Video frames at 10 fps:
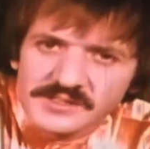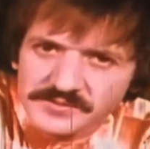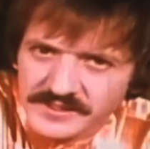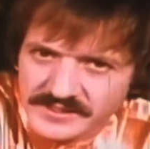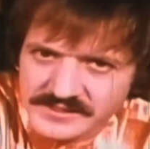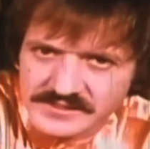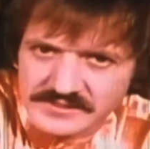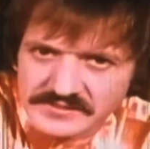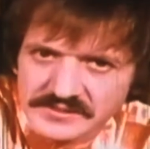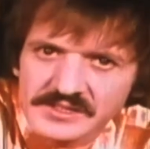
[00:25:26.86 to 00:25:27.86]
Let's
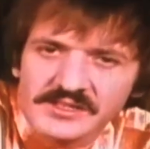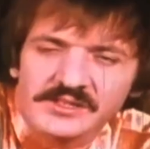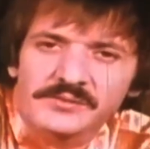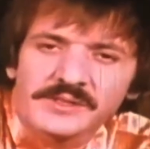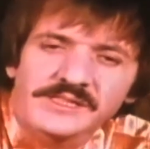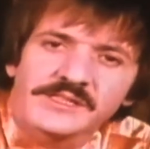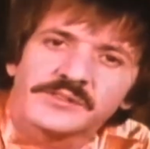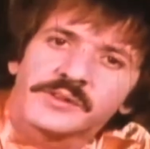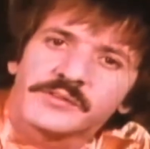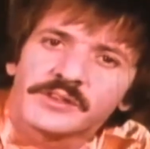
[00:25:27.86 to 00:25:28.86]
face it, the
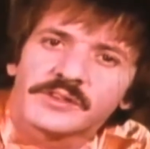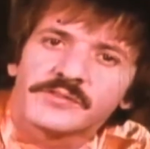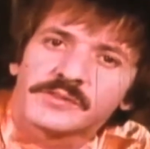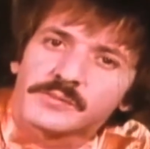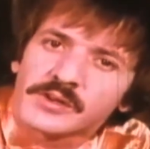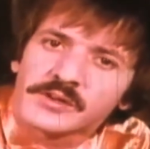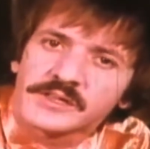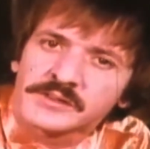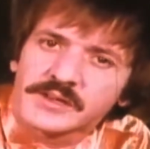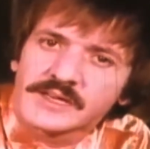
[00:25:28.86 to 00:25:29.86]
reasons we've heard for
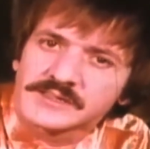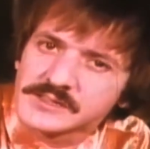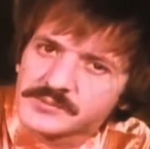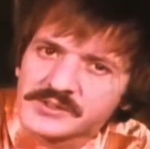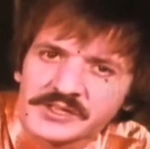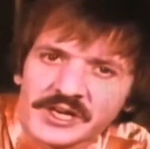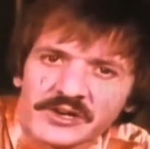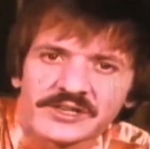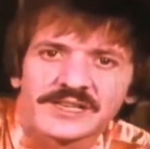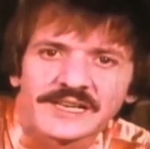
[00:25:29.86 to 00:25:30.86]
blowing grass up to
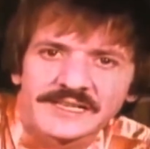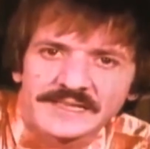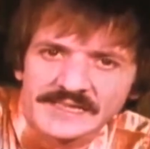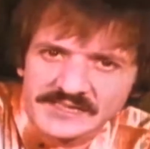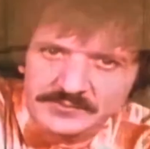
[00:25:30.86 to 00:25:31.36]
now are like an